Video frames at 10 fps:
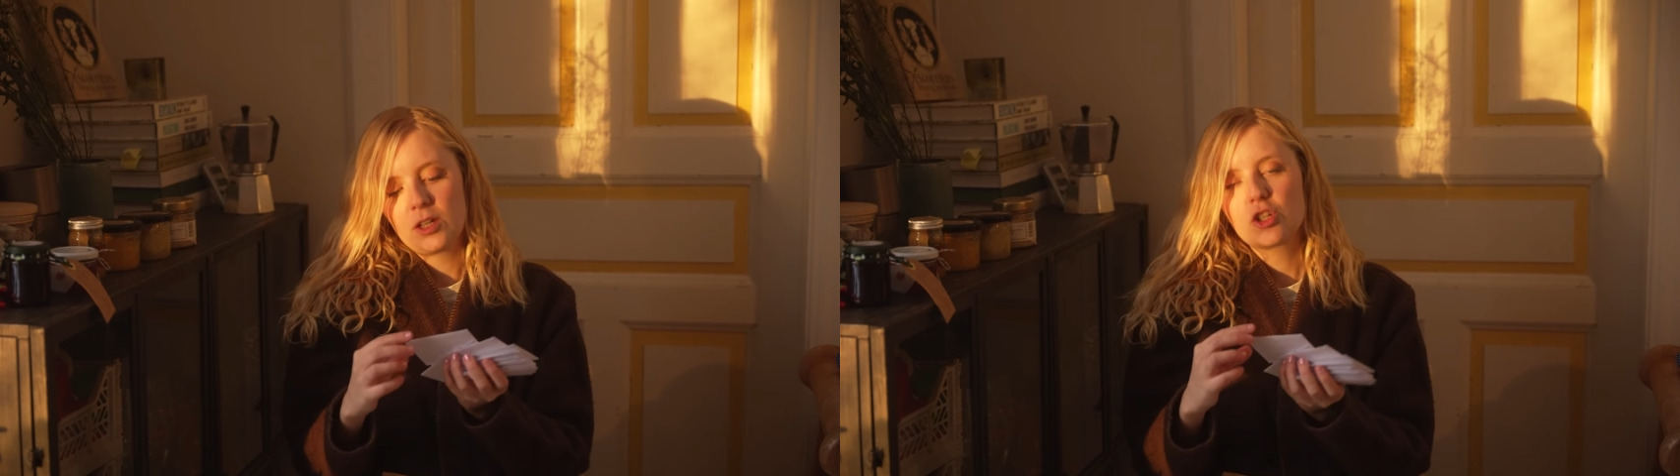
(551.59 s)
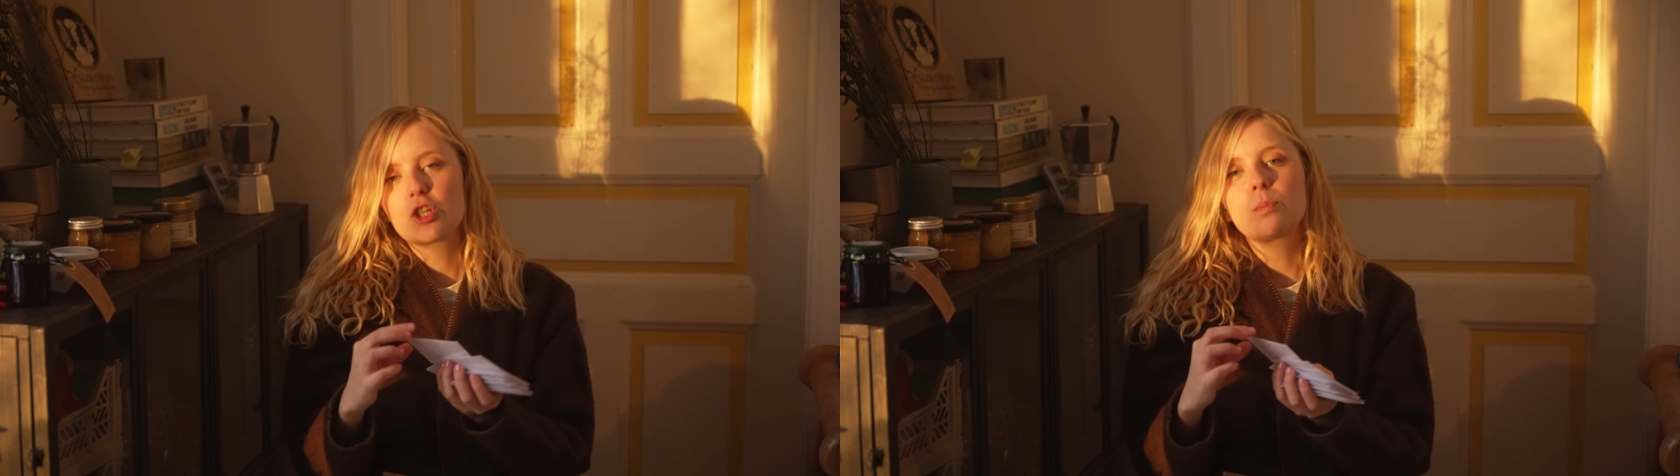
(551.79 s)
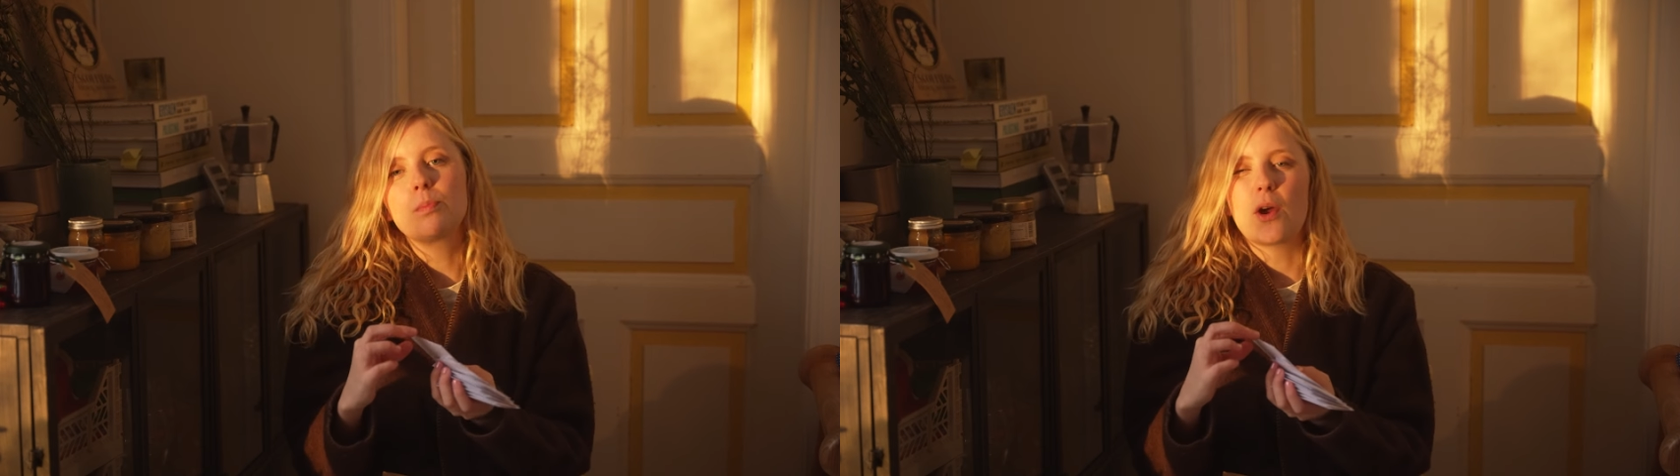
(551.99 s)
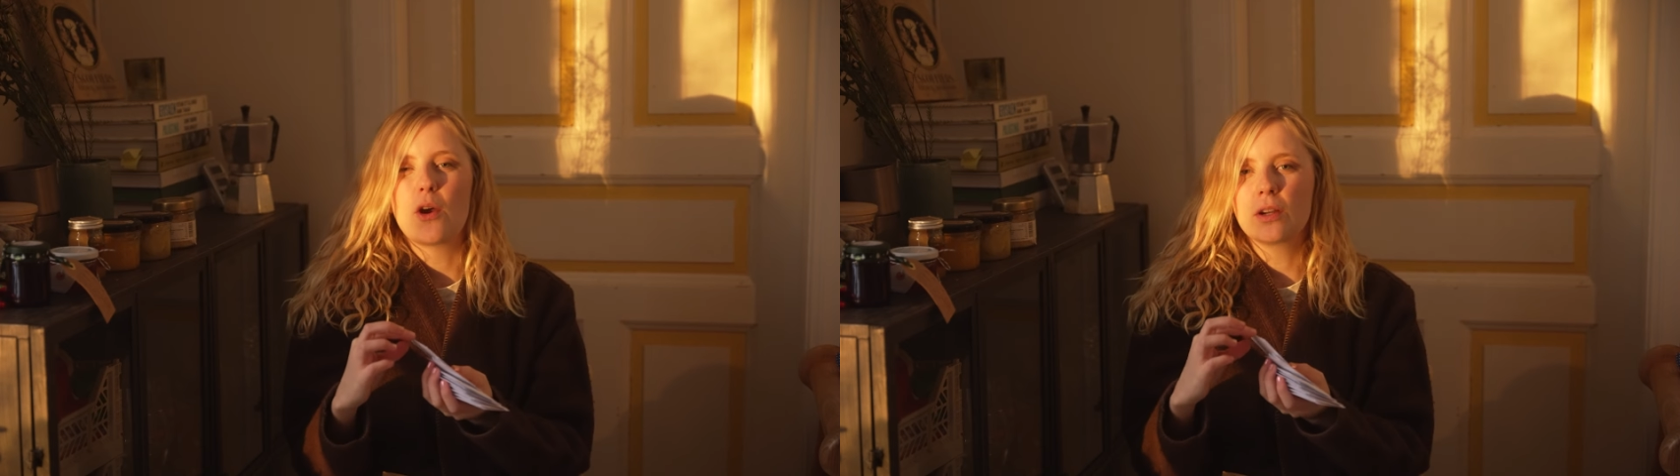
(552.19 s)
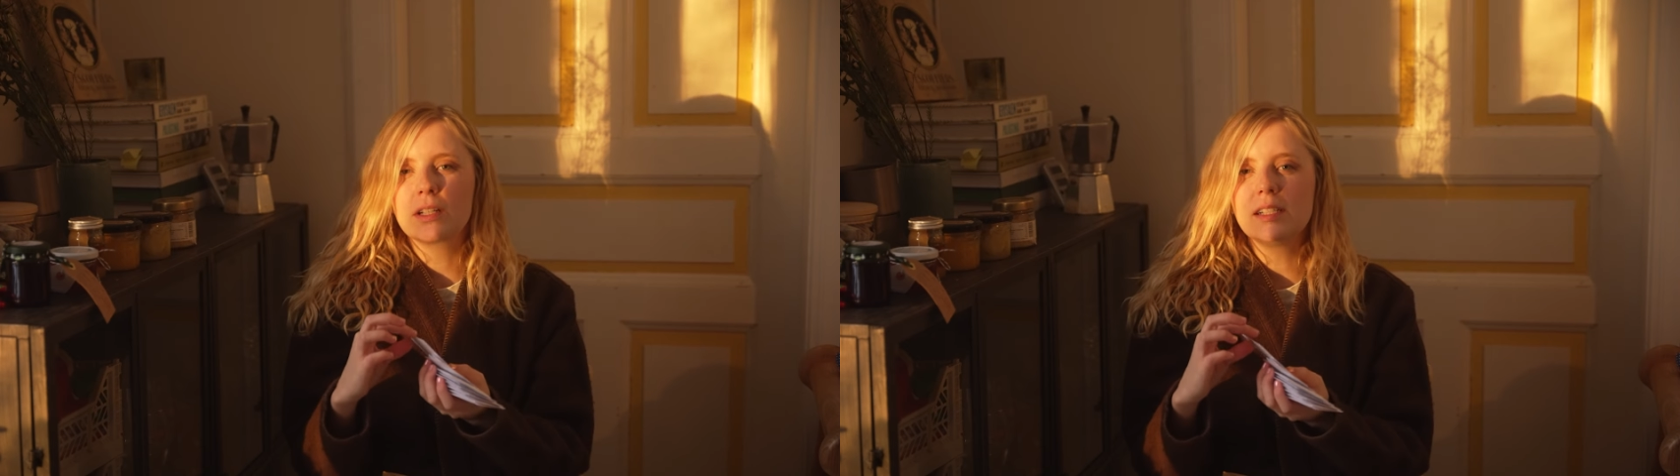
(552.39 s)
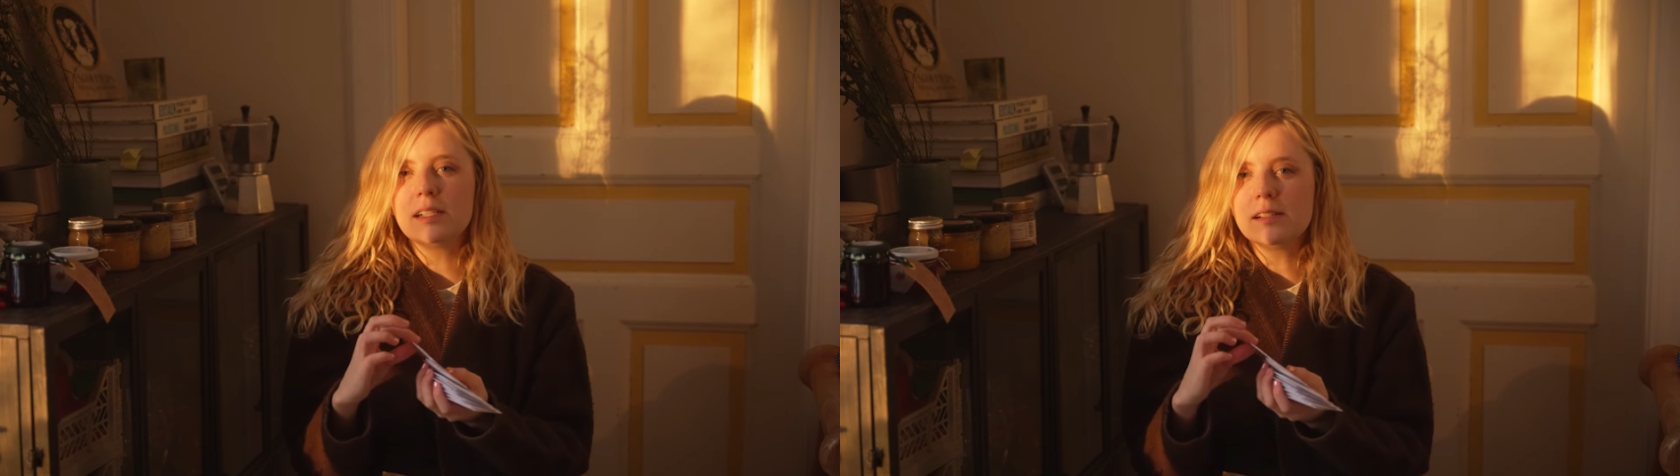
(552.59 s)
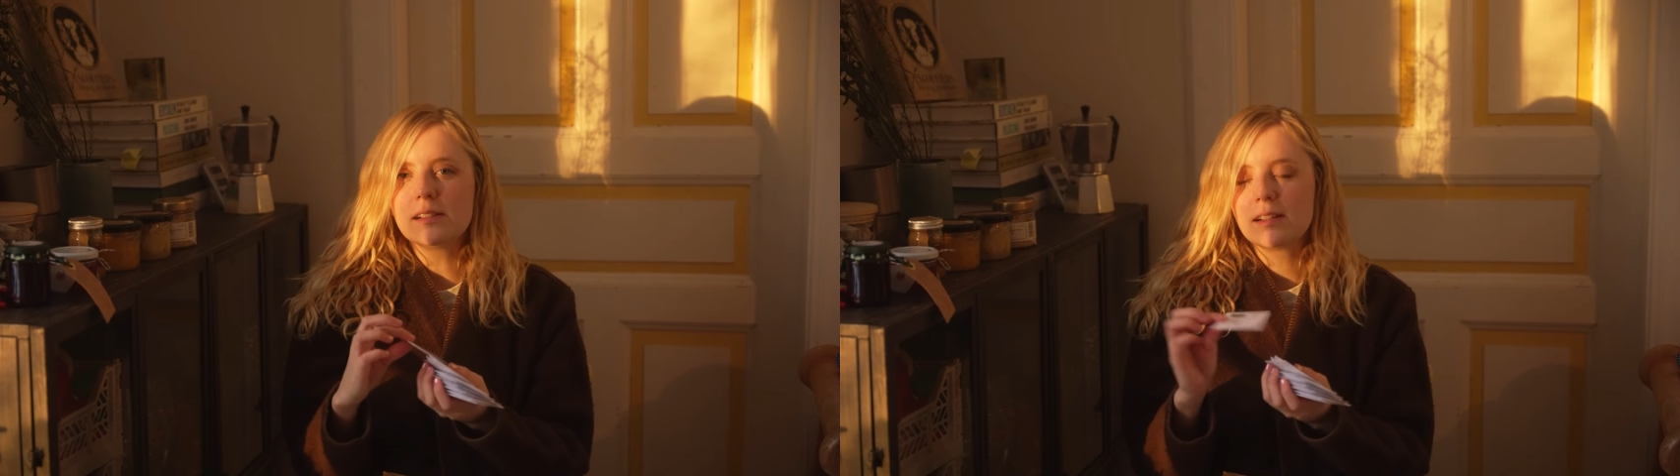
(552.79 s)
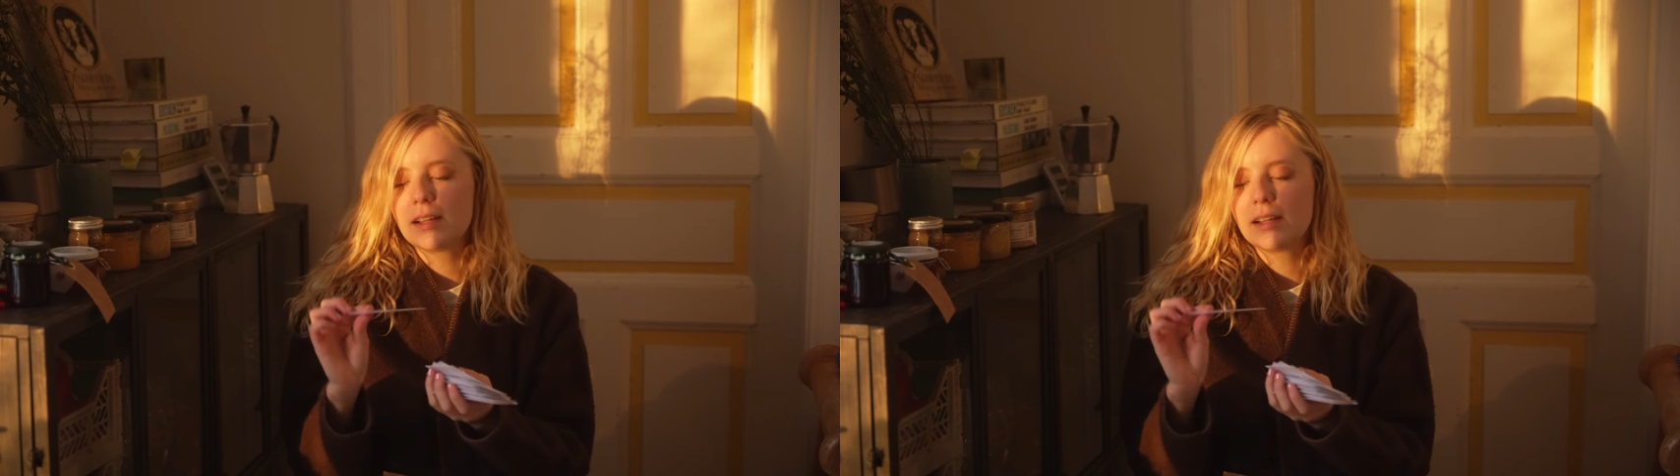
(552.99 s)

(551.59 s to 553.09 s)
Spörgel.